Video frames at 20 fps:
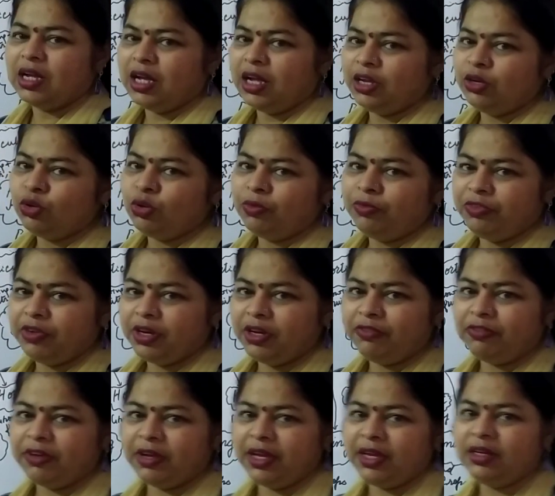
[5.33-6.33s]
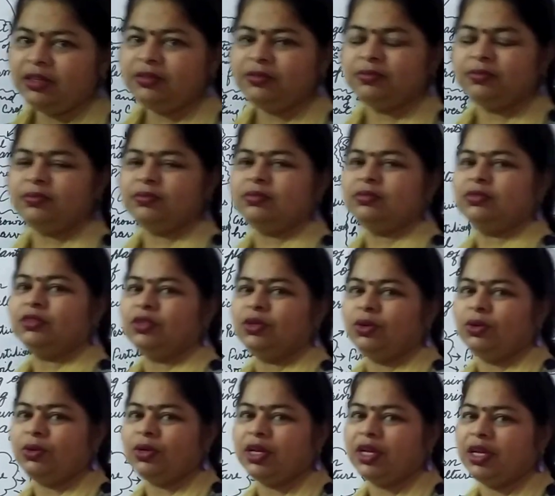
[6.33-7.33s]
I hope very fine.
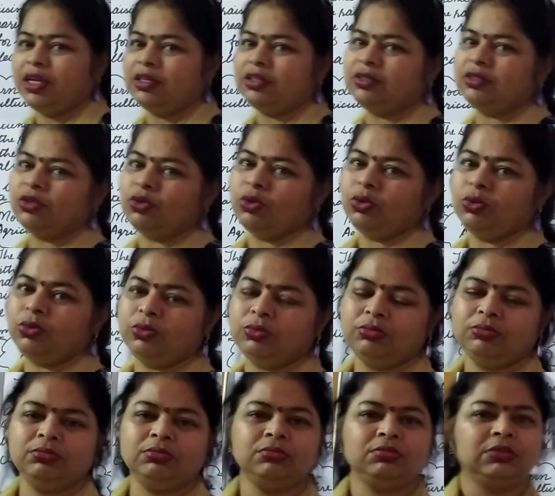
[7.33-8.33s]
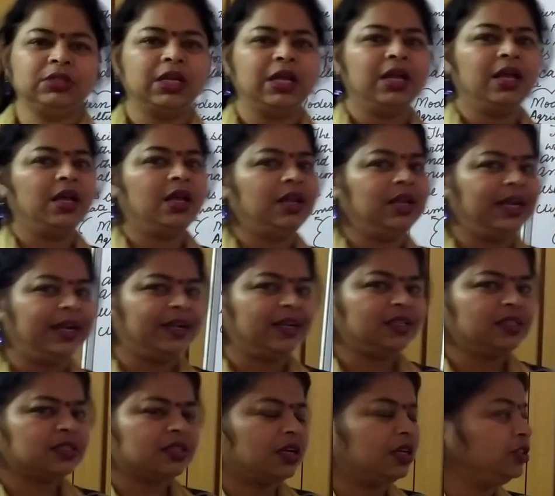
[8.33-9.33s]
Okay, so let
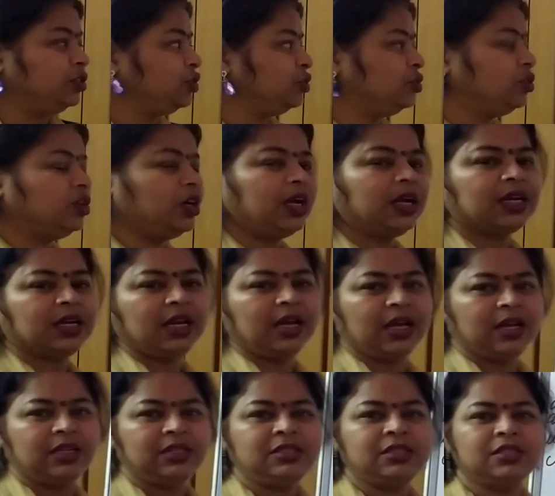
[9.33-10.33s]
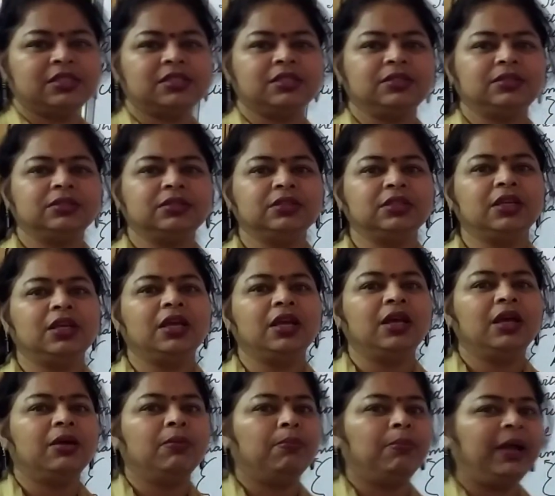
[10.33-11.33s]
us continue our class.
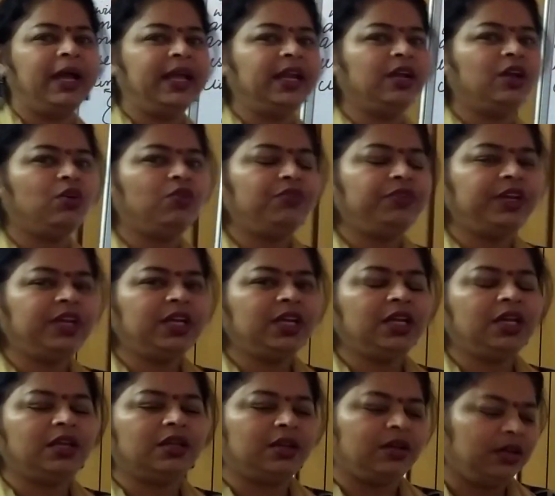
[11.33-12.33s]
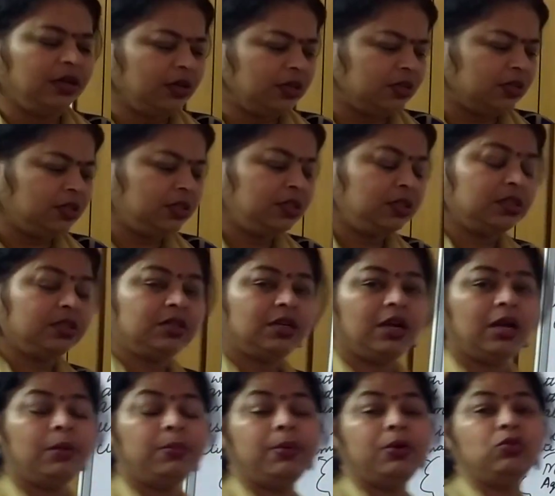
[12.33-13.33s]
By now we learnt
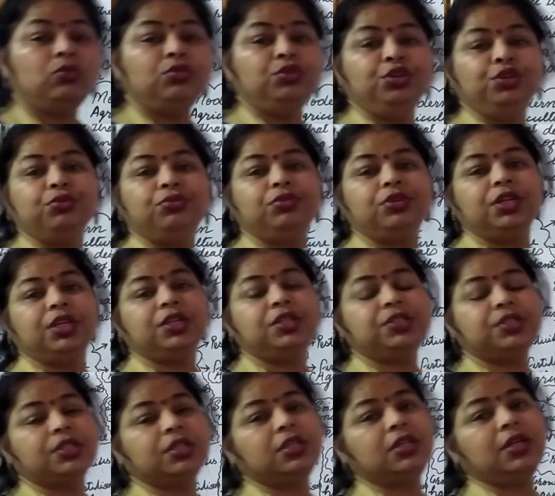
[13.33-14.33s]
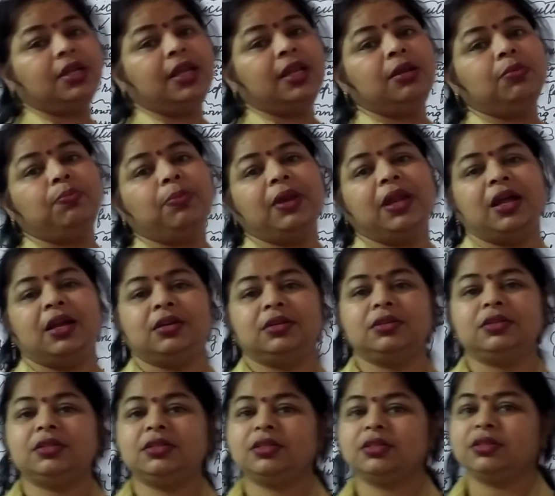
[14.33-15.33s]
about nutrition in
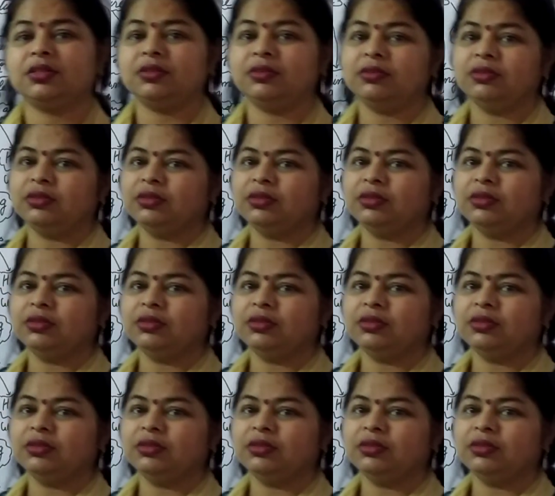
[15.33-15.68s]
plants.